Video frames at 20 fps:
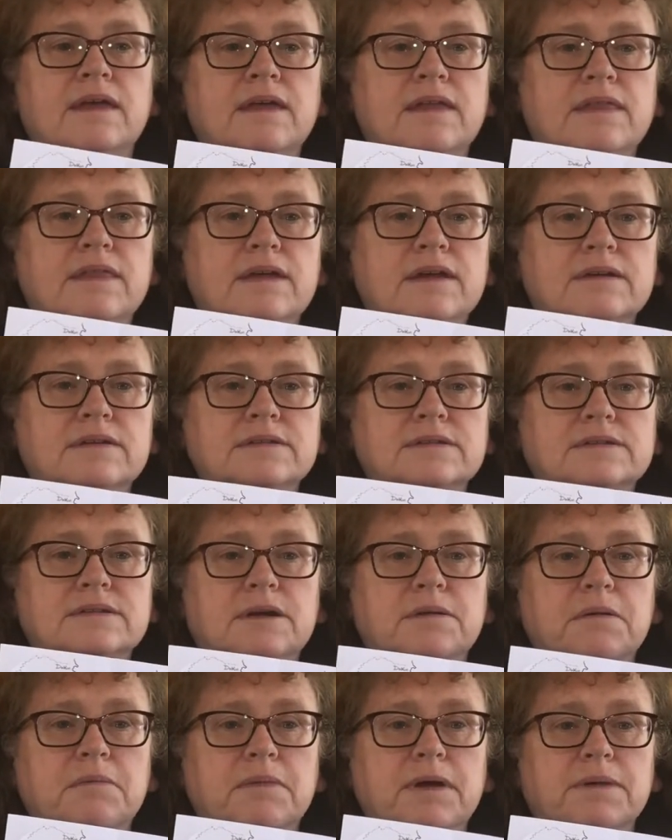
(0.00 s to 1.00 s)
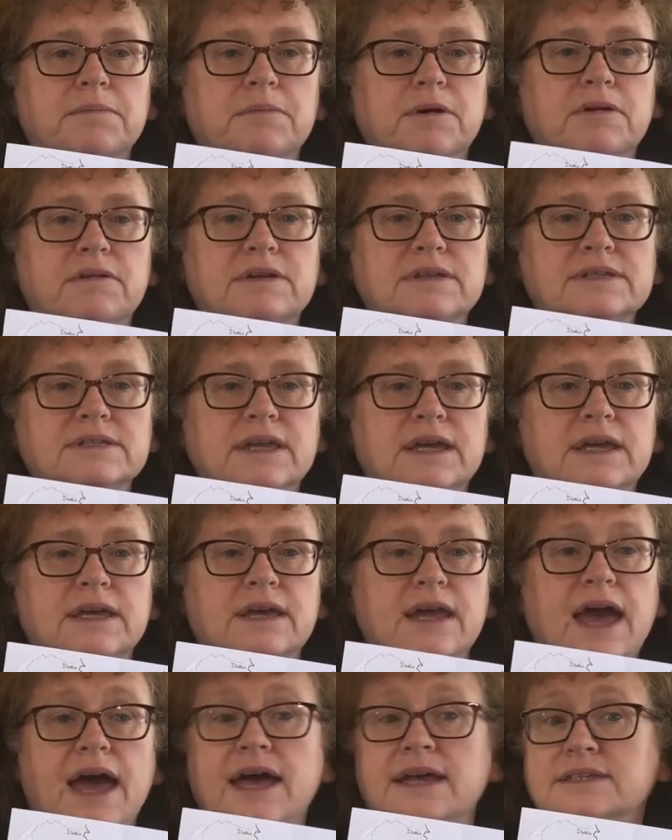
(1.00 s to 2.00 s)
there's Dermot MacMurrough
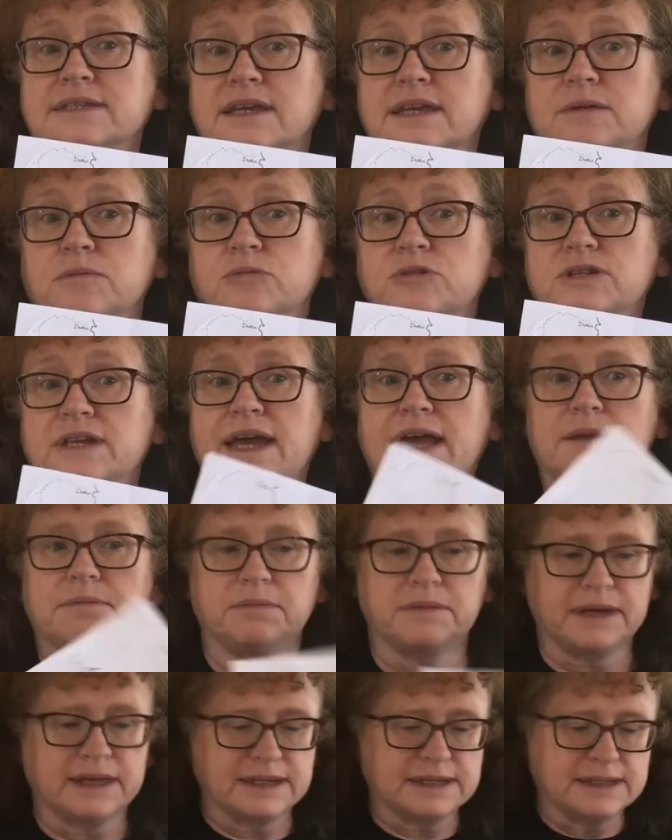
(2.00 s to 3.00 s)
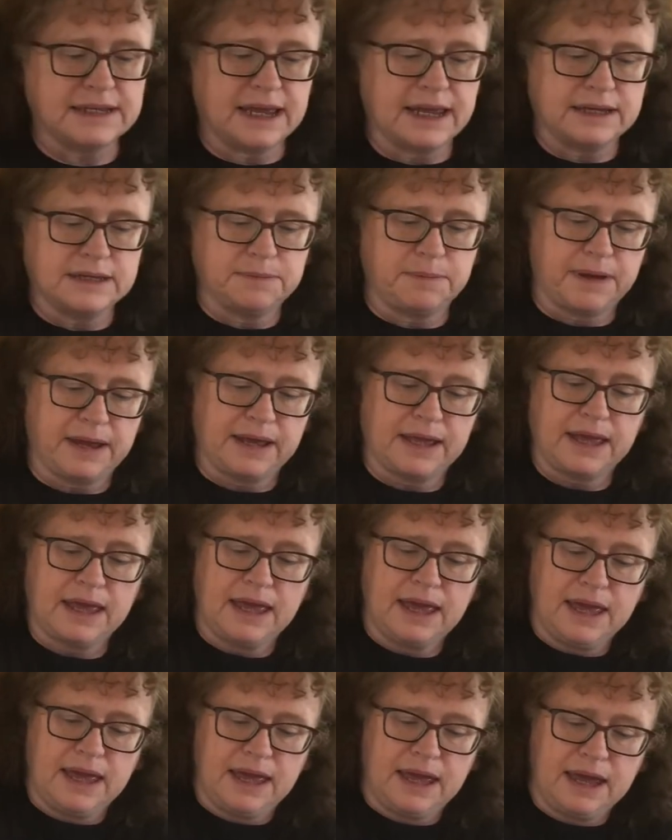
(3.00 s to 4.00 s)
asking would he help him get his land back,
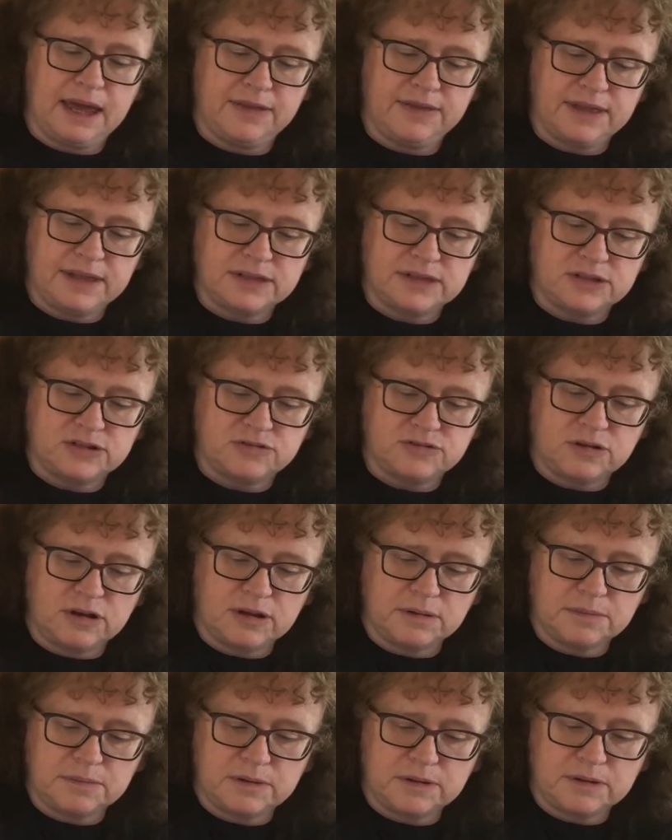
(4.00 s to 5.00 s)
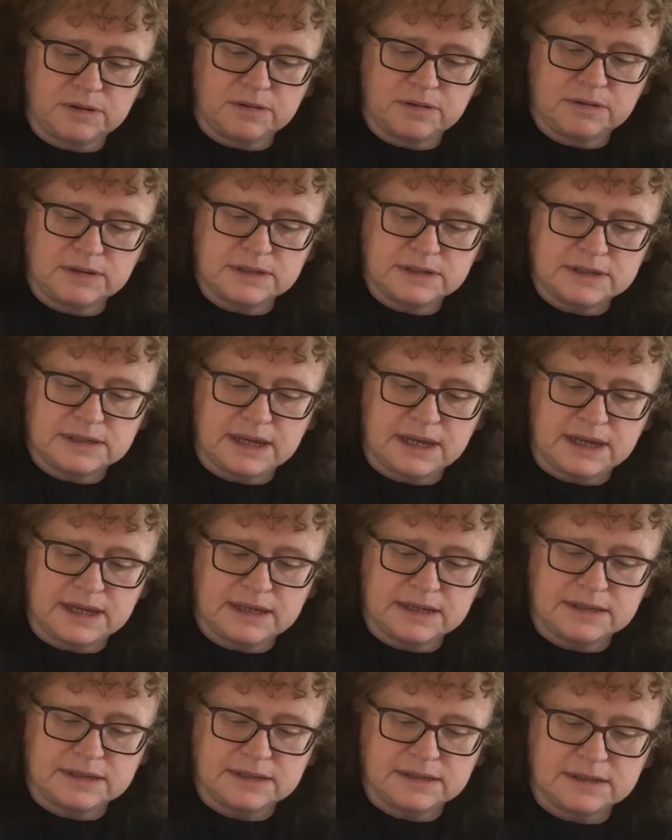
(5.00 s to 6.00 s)
and then Strongbow
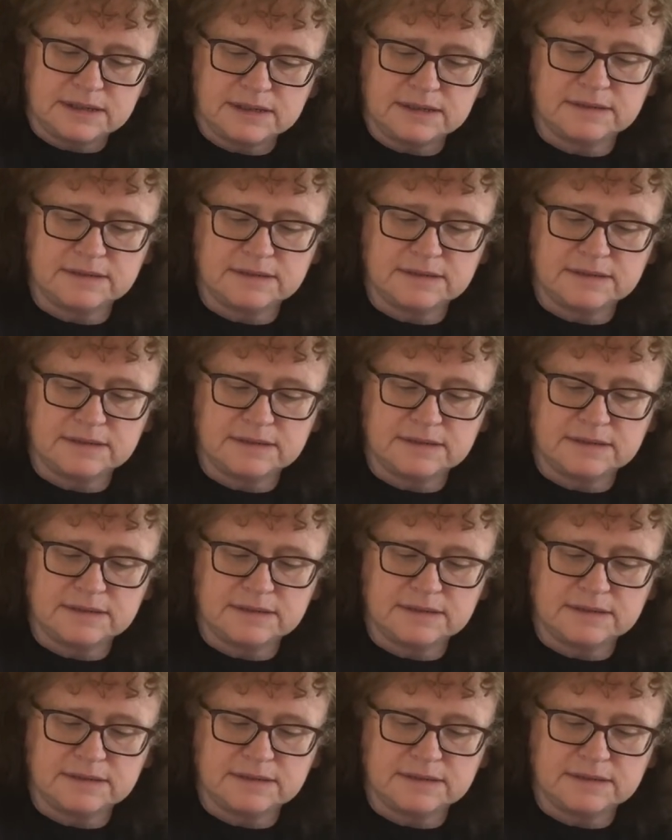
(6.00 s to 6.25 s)
says